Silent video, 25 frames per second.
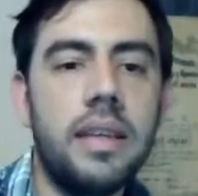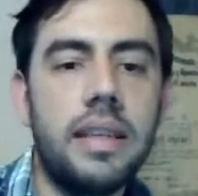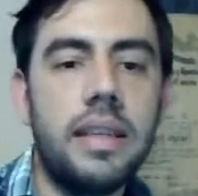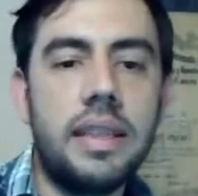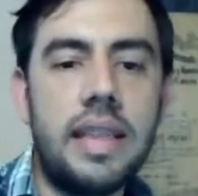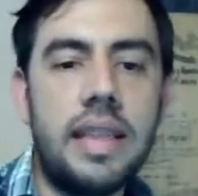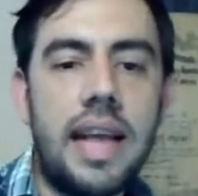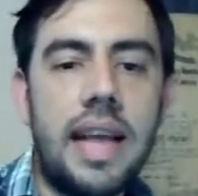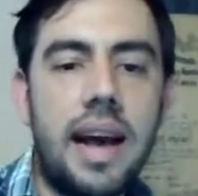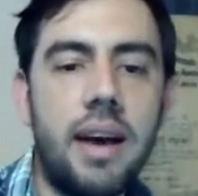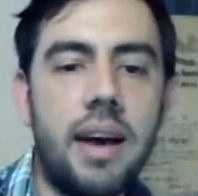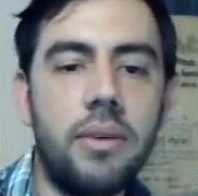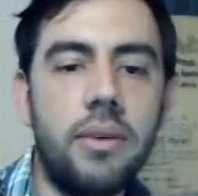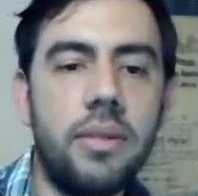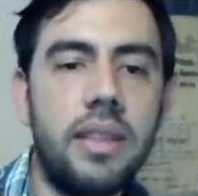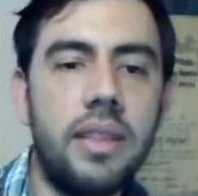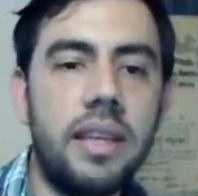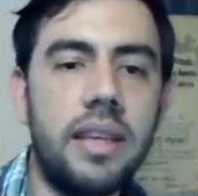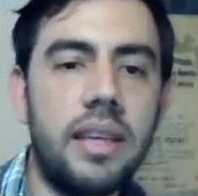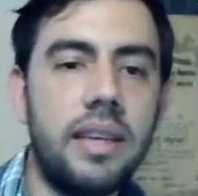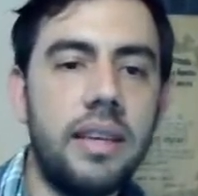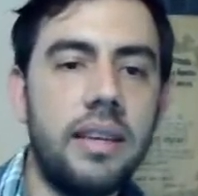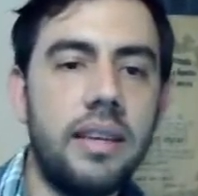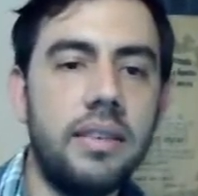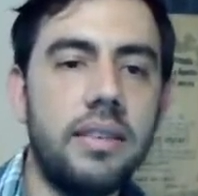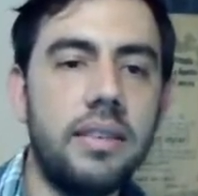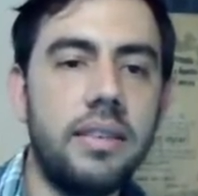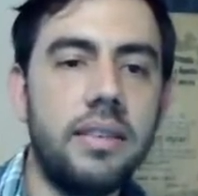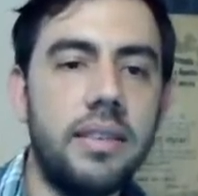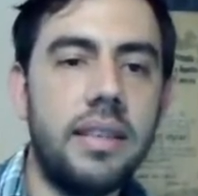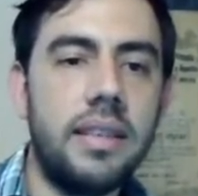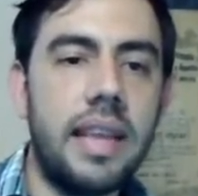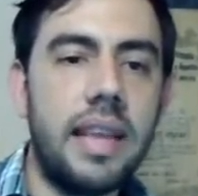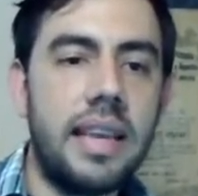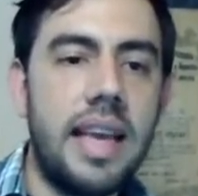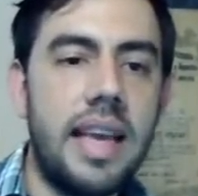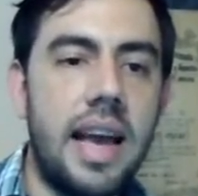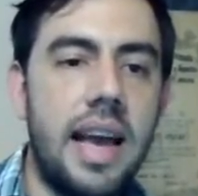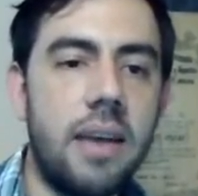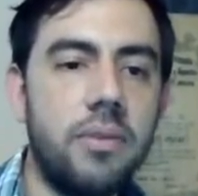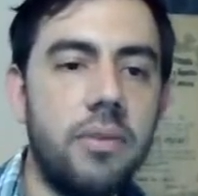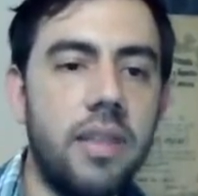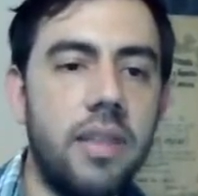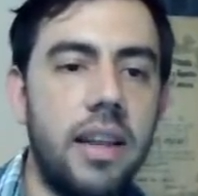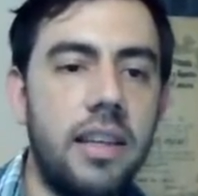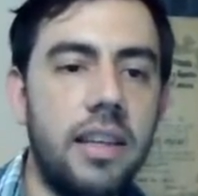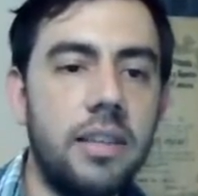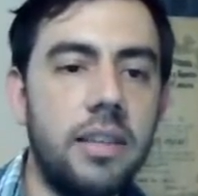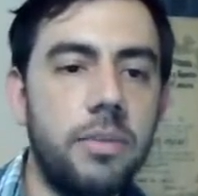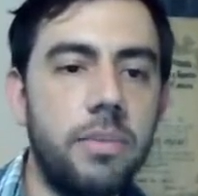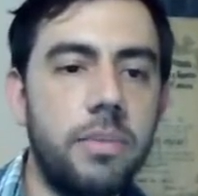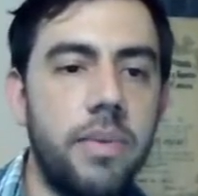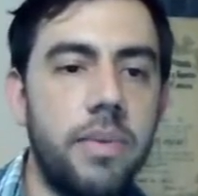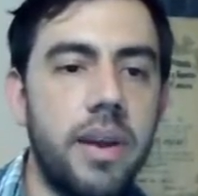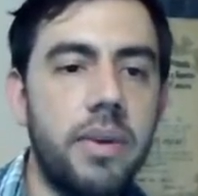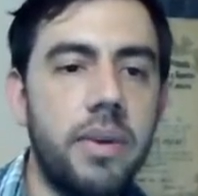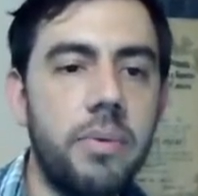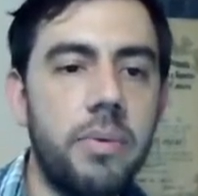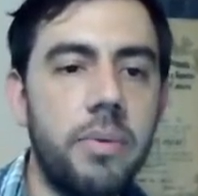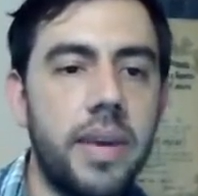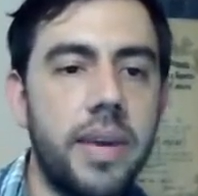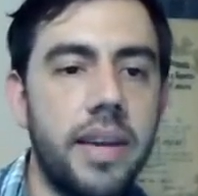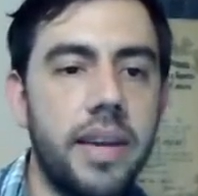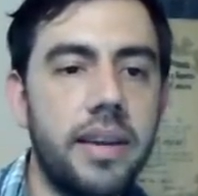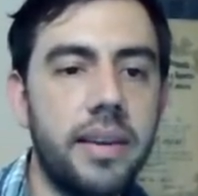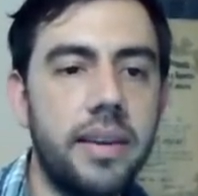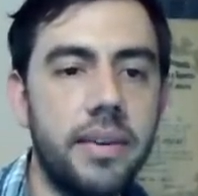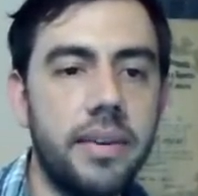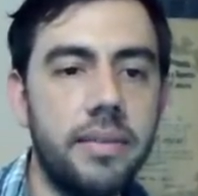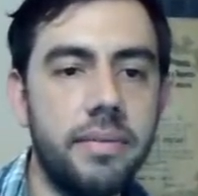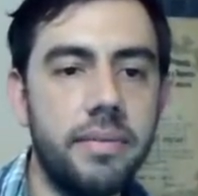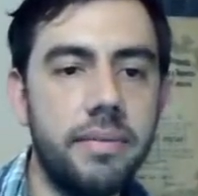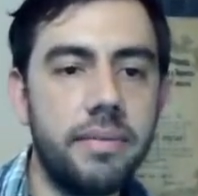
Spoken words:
Now this diagonal is very weak.